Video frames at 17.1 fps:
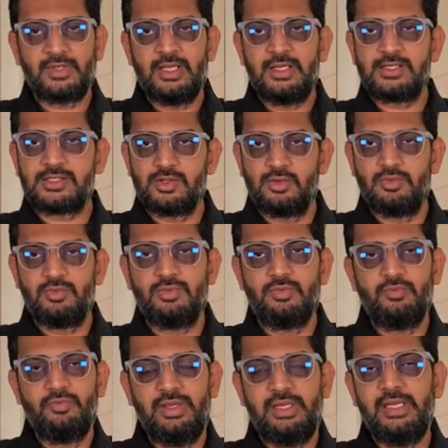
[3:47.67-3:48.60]
So
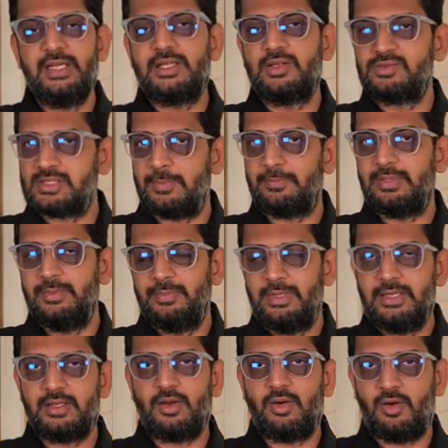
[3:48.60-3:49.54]
we need to
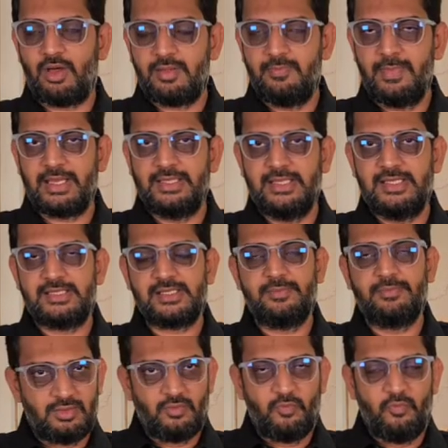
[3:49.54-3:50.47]
supplement on
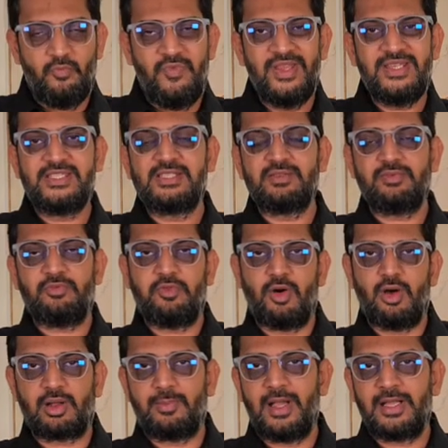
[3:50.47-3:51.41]
magnesium. Which
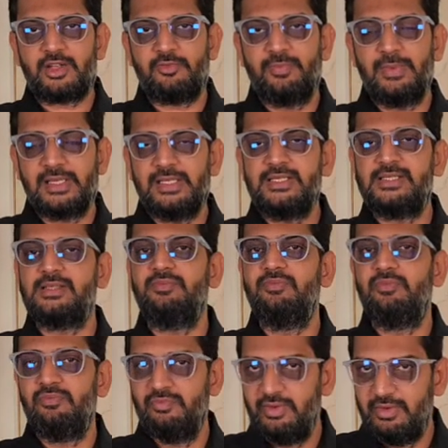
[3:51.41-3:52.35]
format of
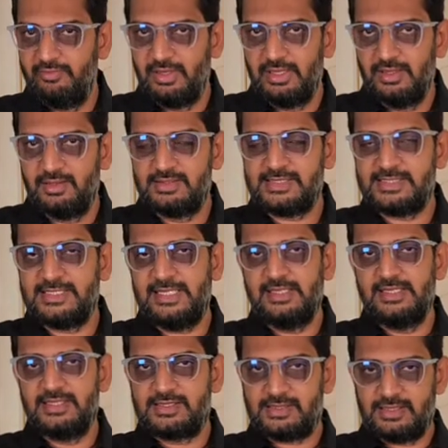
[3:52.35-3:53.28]
magnesium? We will see
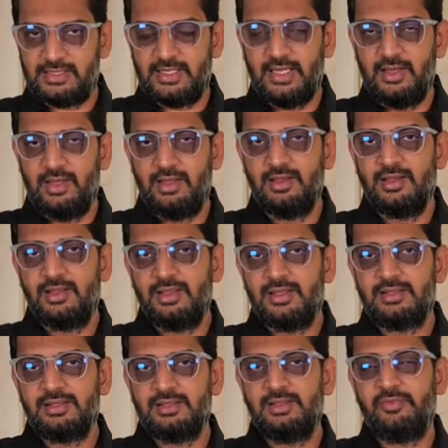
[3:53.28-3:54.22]
this in
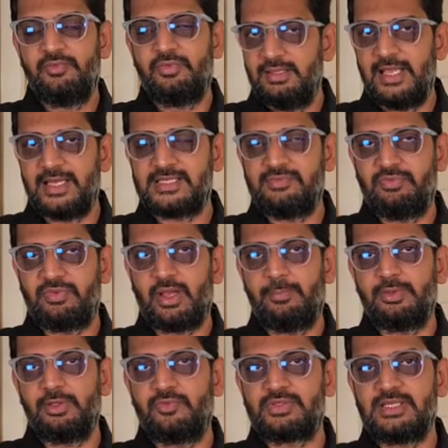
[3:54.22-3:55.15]
the next
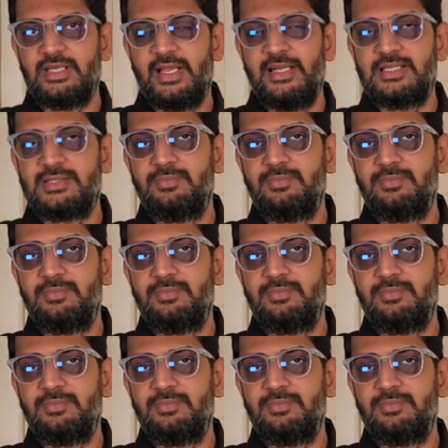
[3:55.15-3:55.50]
couple of slides.